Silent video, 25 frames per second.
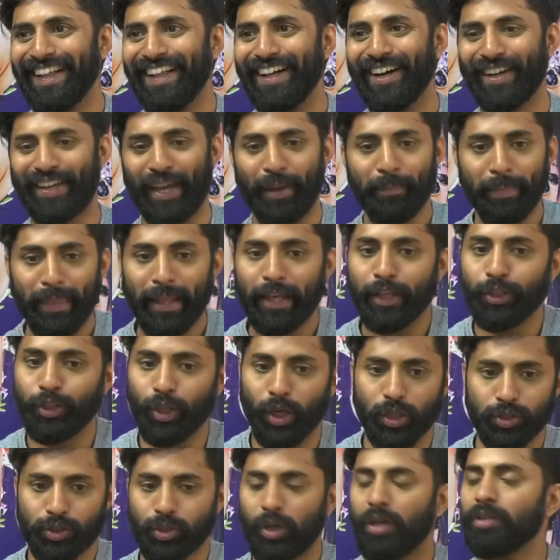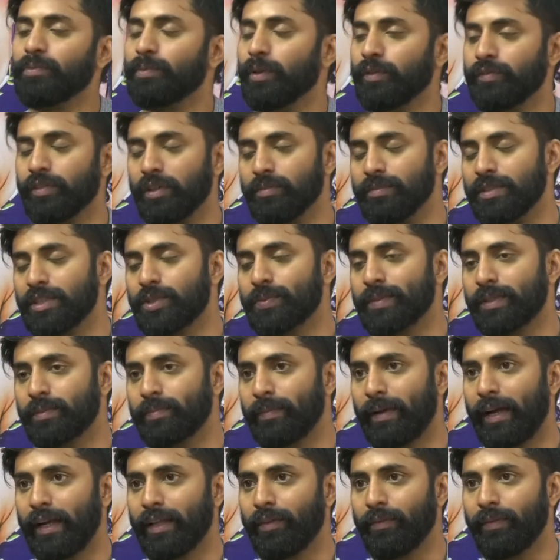Okay, your song performance
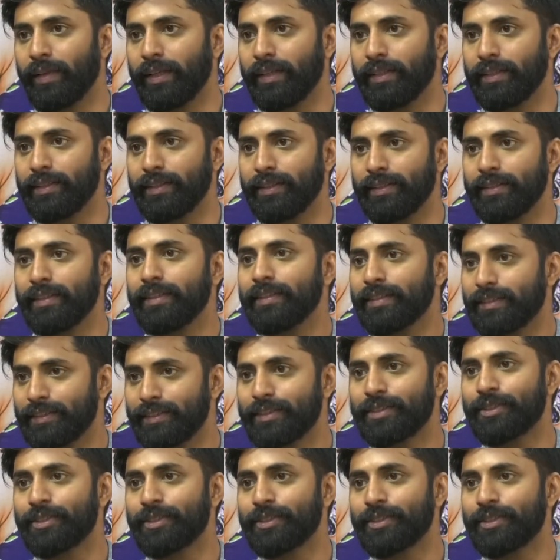with Maddy, we